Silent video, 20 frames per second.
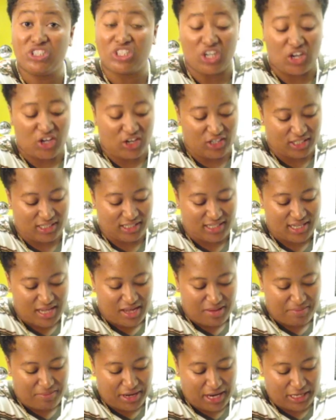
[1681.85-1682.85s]
you call it.
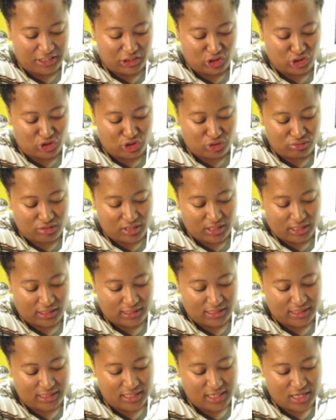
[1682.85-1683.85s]
But I just do
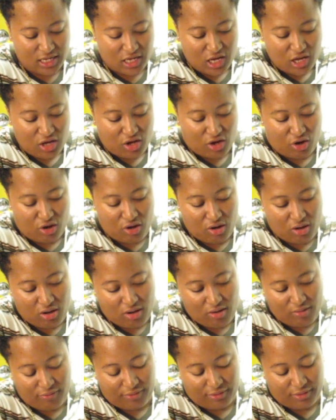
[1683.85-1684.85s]
this
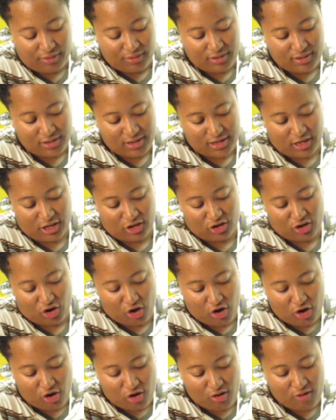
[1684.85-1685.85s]
over and
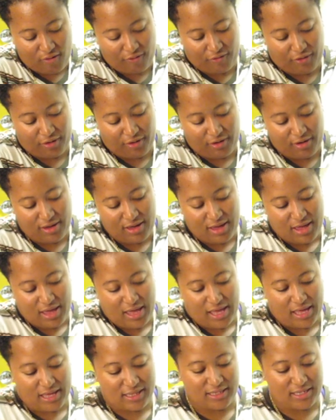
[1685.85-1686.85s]
over
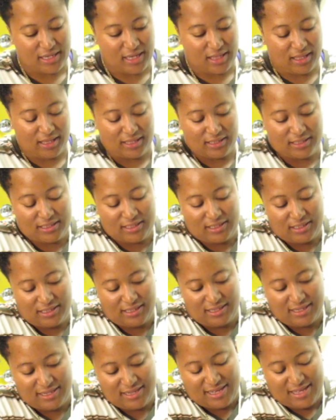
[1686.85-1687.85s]
until it
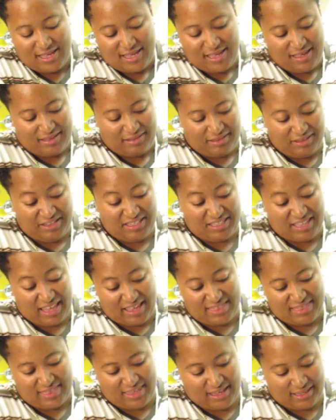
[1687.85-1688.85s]
looks
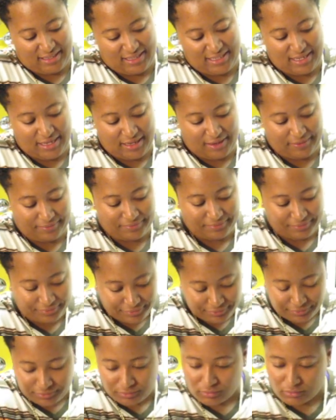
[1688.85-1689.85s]
like this.
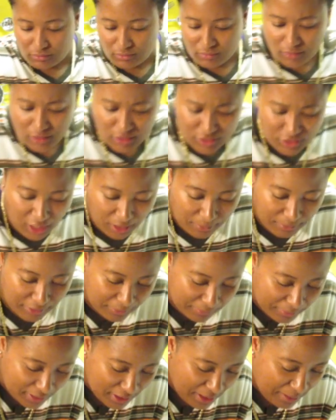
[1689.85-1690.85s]
So I'm going
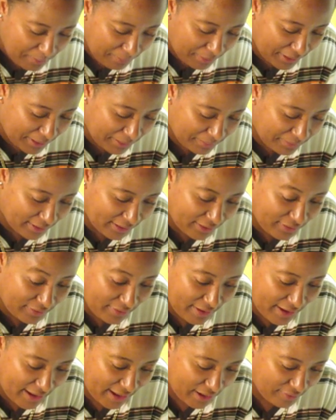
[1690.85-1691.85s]
to pick up the other
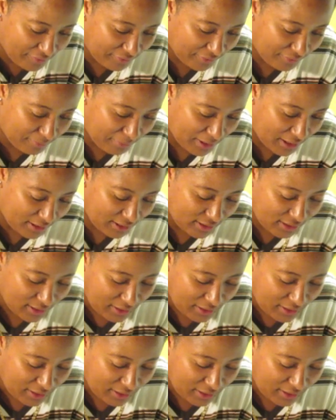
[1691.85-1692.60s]
half of my